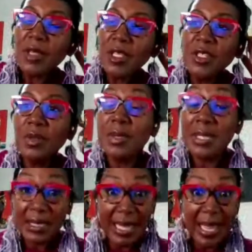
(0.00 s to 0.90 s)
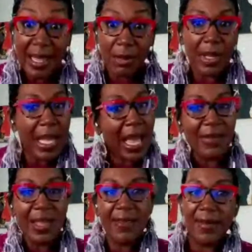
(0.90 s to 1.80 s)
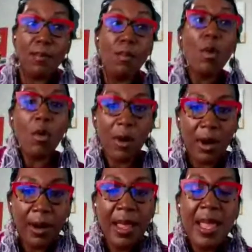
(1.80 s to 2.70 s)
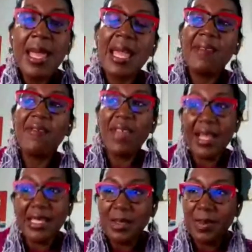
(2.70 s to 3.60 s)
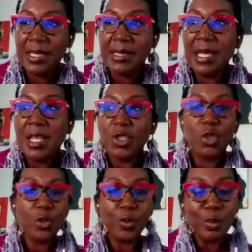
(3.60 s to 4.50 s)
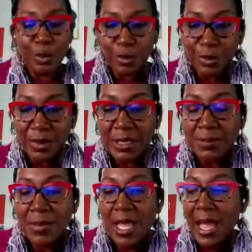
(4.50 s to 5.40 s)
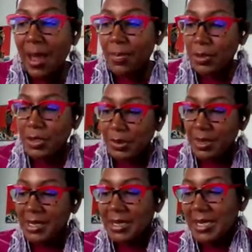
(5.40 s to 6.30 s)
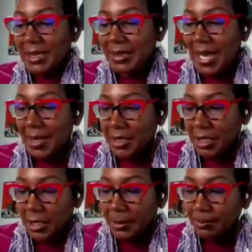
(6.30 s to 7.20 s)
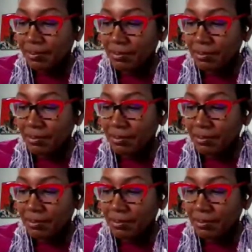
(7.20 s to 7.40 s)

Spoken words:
So today we have even more advancement, tools, and opportunities in technology.